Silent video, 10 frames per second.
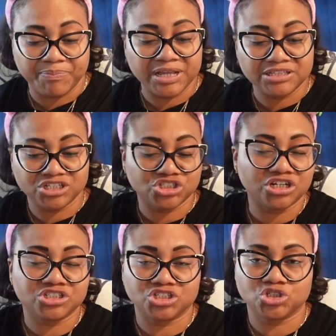picked the
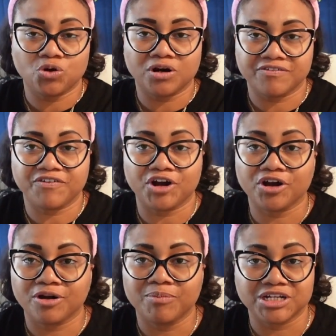shirt to show her for
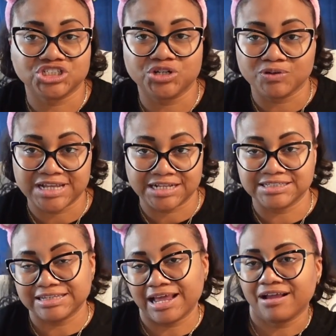her, but she was
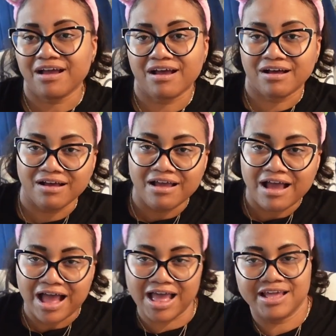acting like, oh,
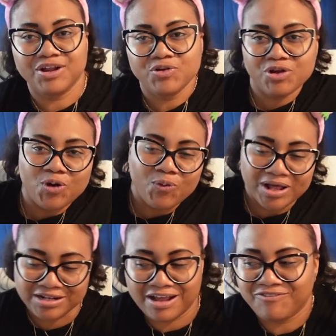I don't know
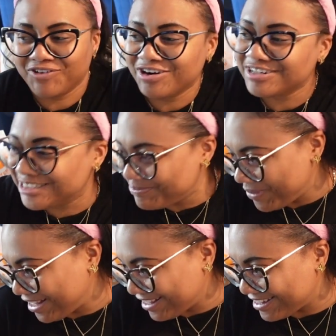what that verse
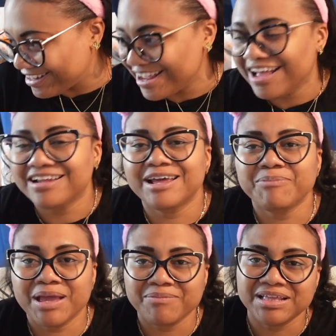mean. Like,
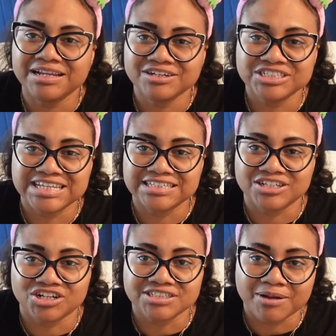ma'am, it literally says it
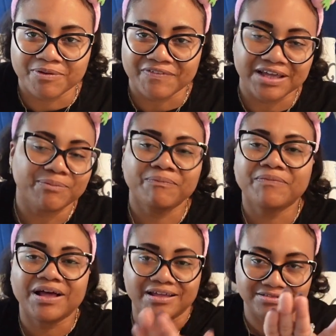on top of it.
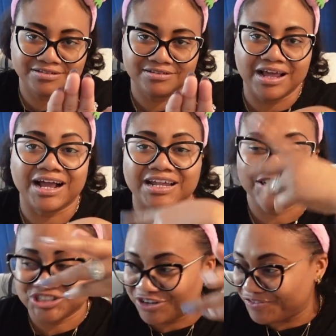But I got
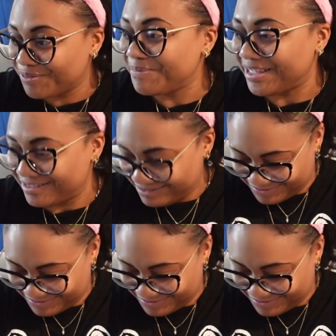the shirt for me.